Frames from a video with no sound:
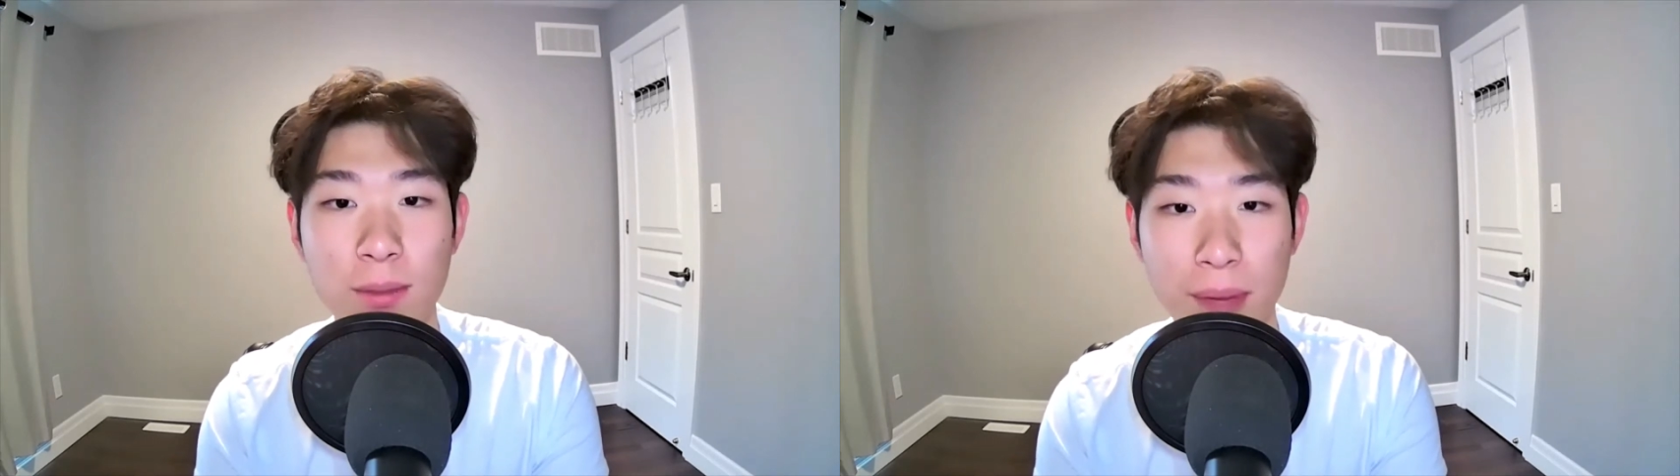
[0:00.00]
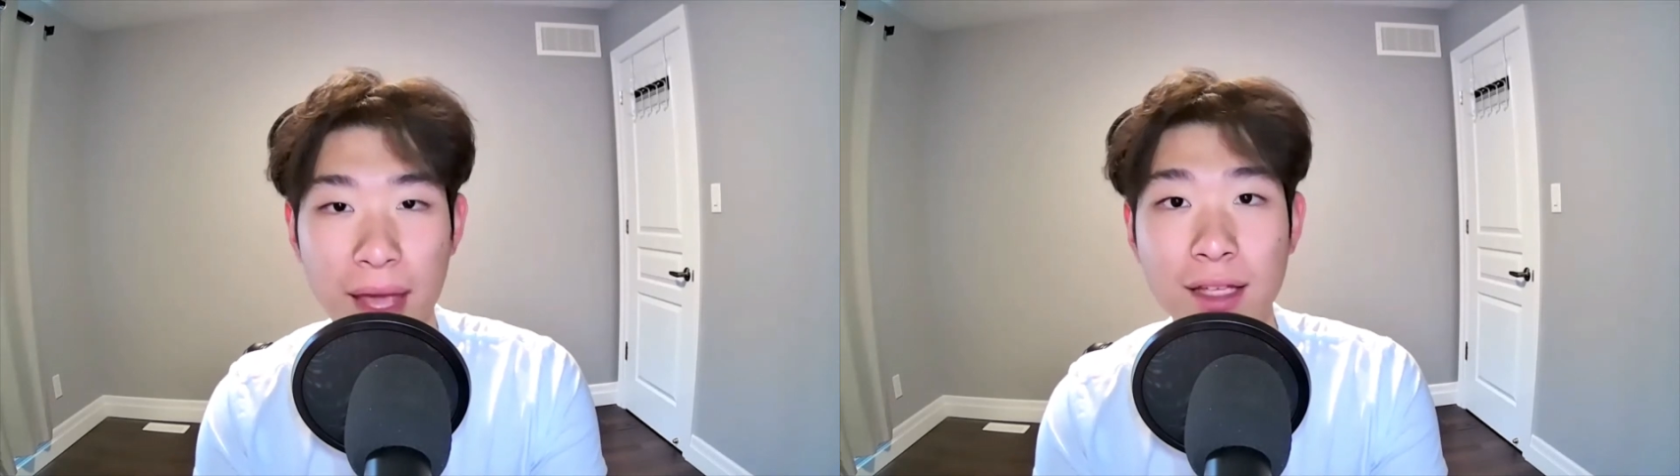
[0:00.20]

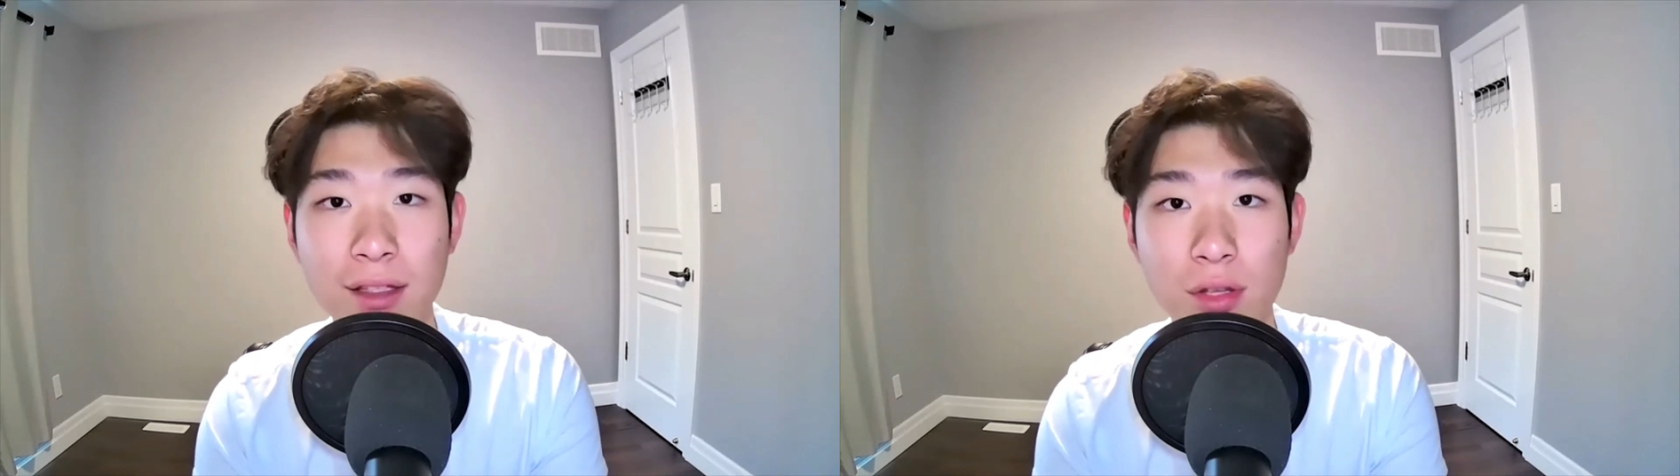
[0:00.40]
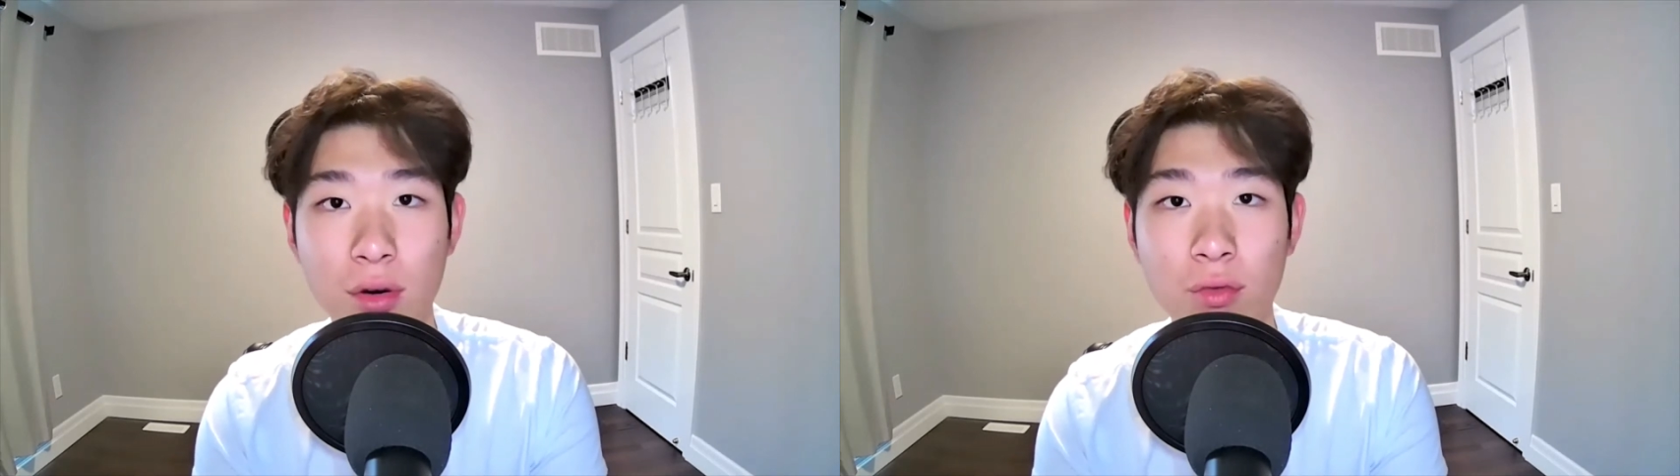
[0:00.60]

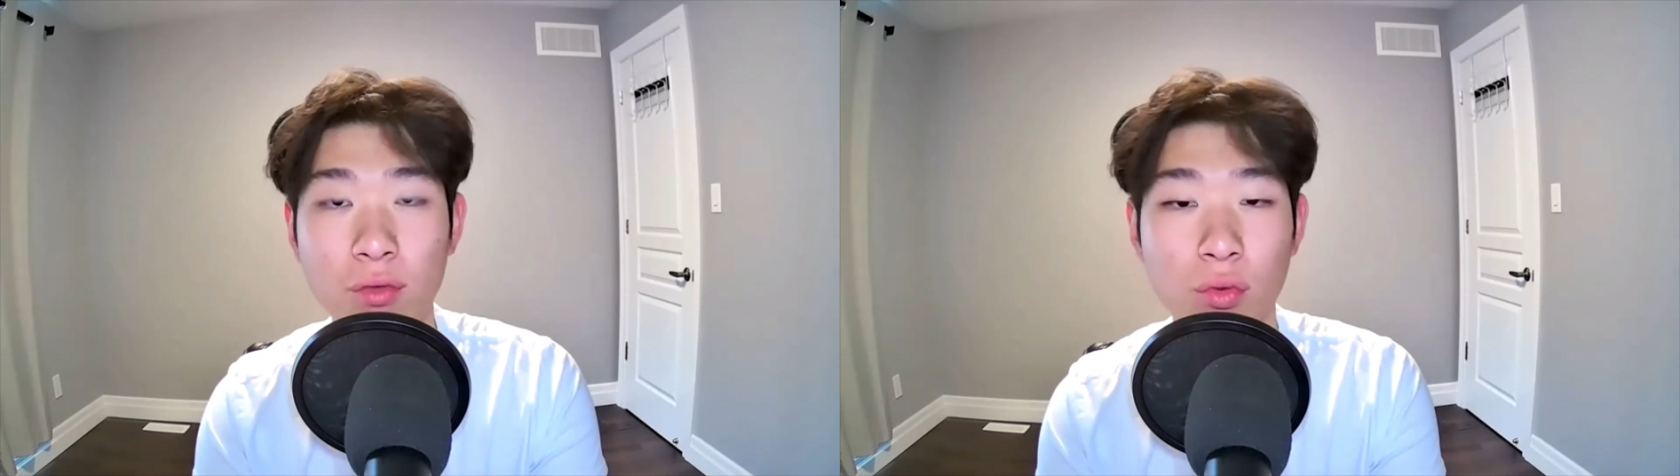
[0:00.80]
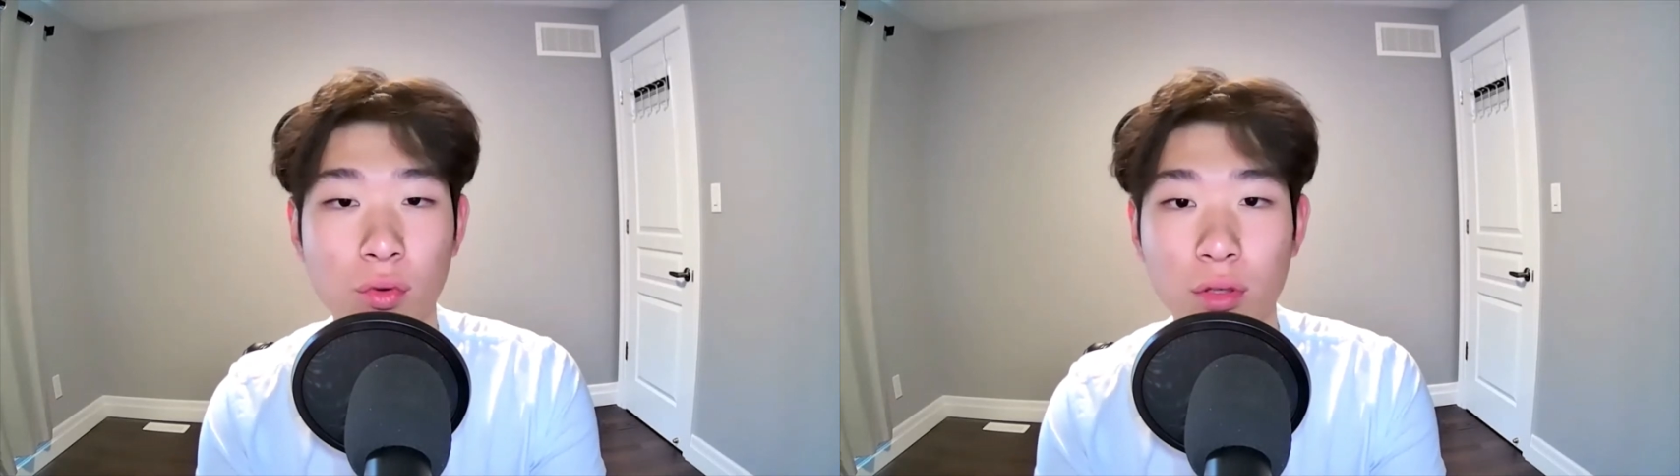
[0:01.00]
banknote
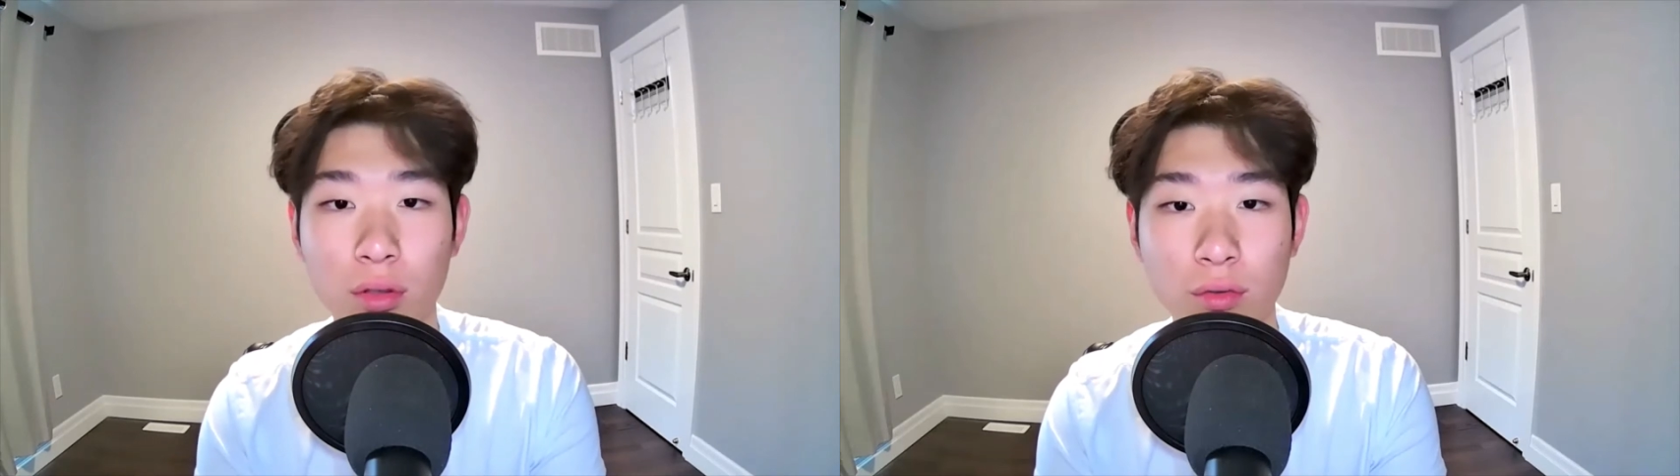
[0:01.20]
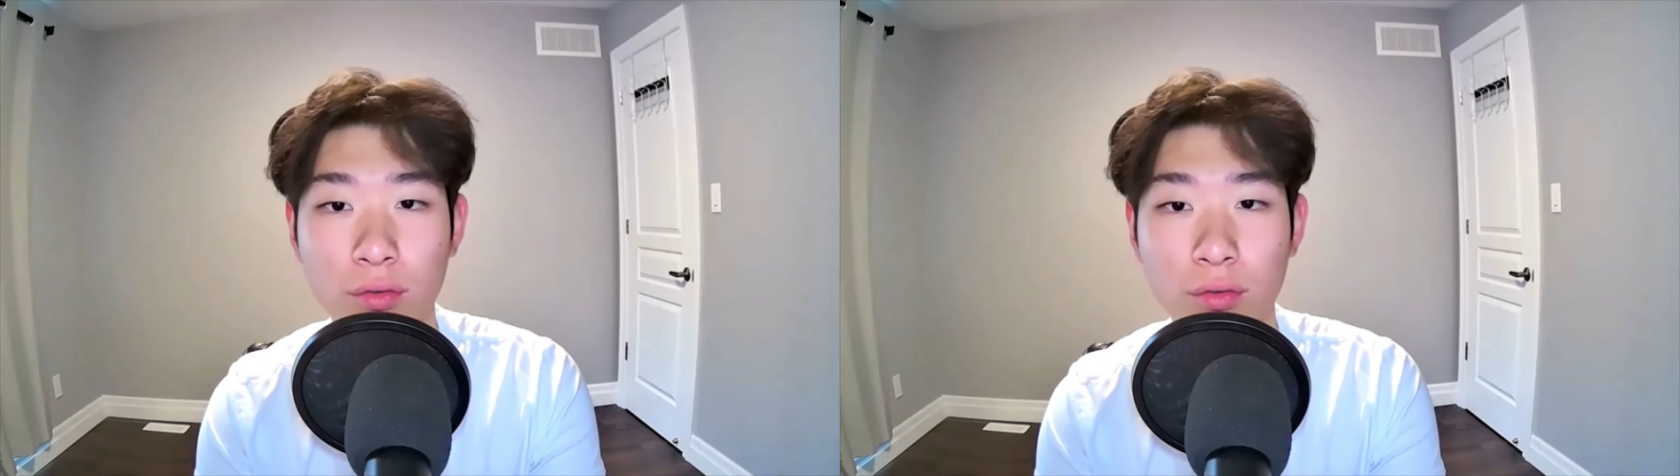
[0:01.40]
for